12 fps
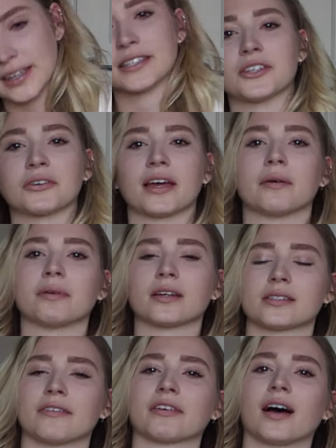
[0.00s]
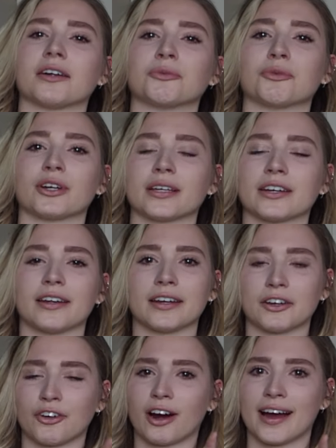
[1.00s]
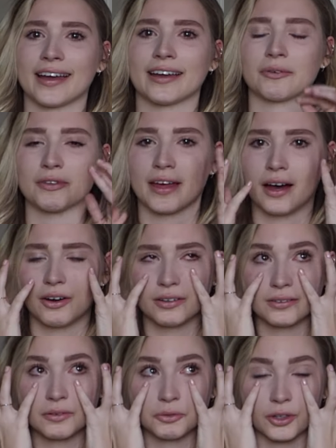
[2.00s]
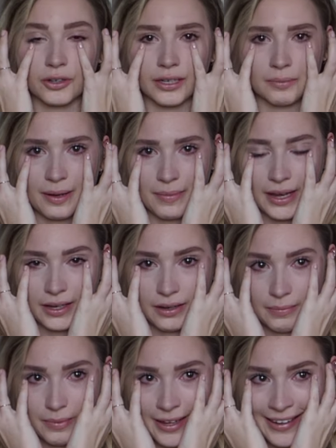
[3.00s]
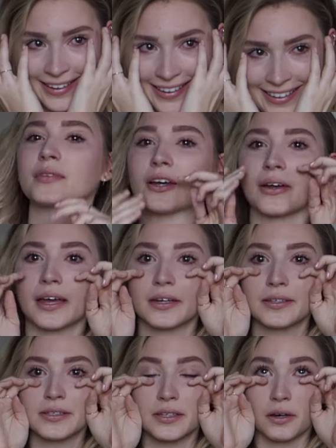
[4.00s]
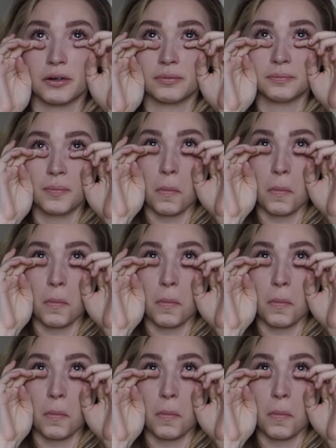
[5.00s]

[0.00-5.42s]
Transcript: It's okay because I've gotten really good at crying without ruining my makeup. Okay, so...